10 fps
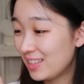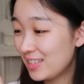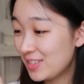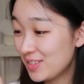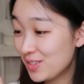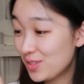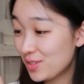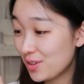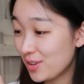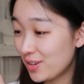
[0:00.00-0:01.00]
This is
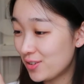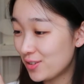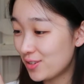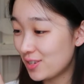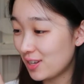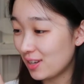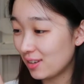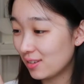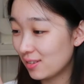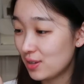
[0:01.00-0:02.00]
so
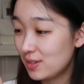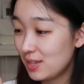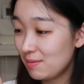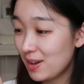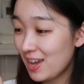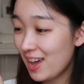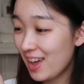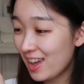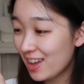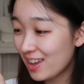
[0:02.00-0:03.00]
interesting. You can see my
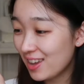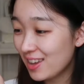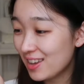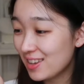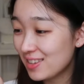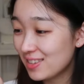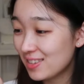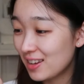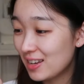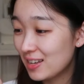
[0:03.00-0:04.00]
hairs,
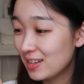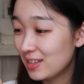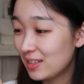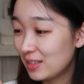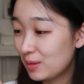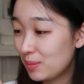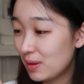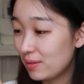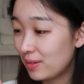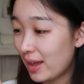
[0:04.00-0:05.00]
a little
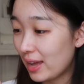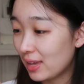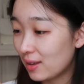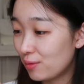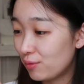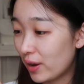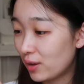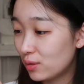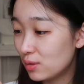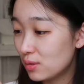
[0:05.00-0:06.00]
bit of like
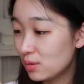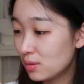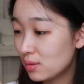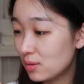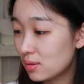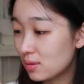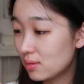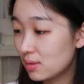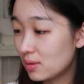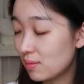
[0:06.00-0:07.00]
freckles,
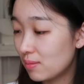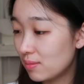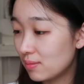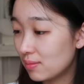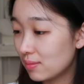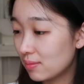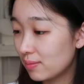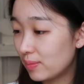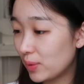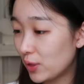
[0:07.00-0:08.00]
some
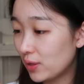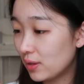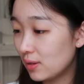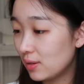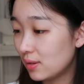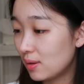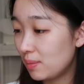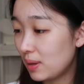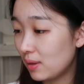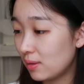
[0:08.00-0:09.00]
broken
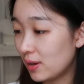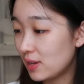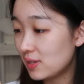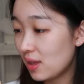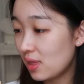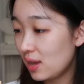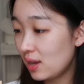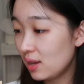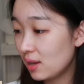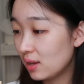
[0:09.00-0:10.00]
capillaries, I
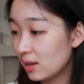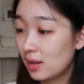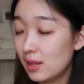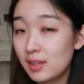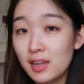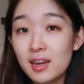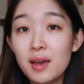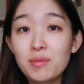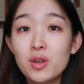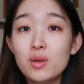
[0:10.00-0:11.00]
think. And then
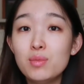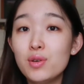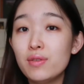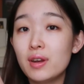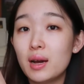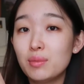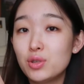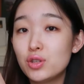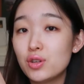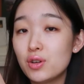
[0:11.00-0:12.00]
I'm gonna move it
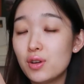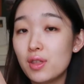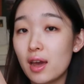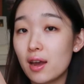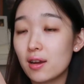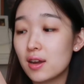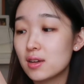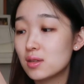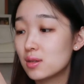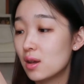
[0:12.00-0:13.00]
up to the
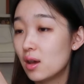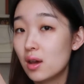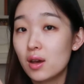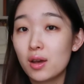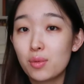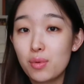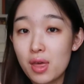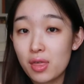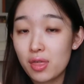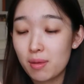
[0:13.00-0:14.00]
areas
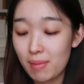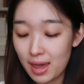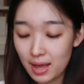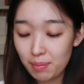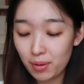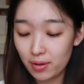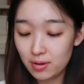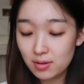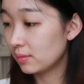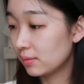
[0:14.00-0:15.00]
with the makeup
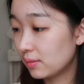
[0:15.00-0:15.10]
on.